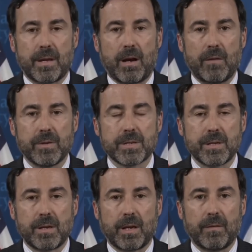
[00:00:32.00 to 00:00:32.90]
that
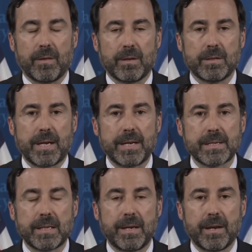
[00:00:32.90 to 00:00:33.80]
obviously in the
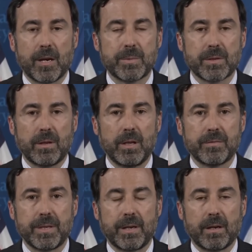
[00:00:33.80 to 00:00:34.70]
days leading up to the
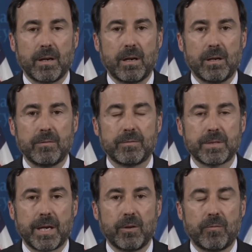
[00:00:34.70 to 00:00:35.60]
lifting of
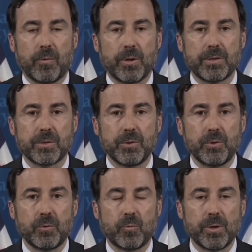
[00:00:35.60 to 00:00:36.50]
Title
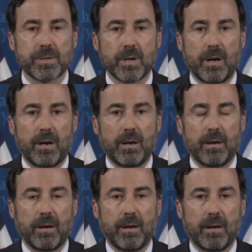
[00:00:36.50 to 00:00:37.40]
42, we
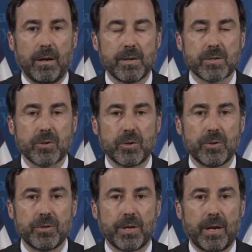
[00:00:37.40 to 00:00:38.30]
saw uh, a
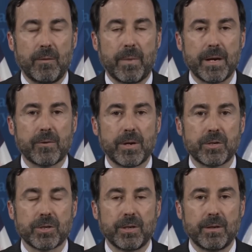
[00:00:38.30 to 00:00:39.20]
surge in
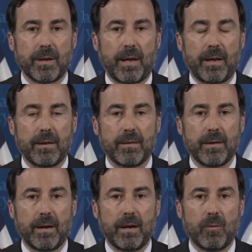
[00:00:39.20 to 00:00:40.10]
migration,
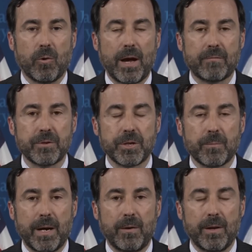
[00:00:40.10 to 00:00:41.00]
and uh, we're averaging
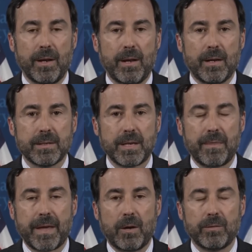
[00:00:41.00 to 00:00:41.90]
about
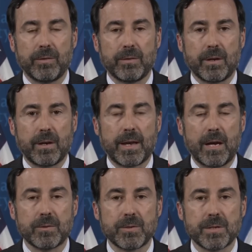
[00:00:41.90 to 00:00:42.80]
10,000
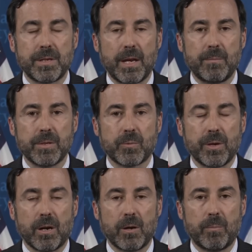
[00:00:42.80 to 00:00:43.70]
encounters a day
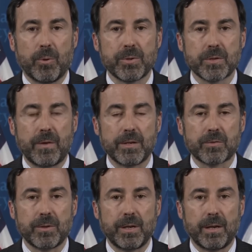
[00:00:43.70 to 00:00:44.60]
between our ports of
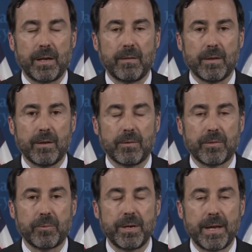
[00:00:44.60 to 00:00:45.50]
entry. In the
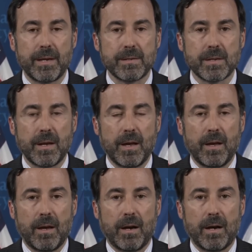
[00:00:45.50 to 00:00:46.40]
three days
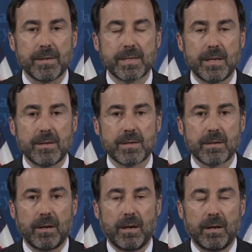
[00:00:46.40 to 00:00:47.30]
uh,
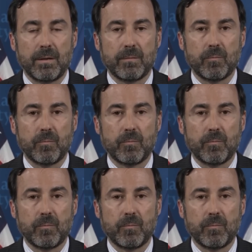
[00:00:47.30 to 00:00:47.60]
since uh,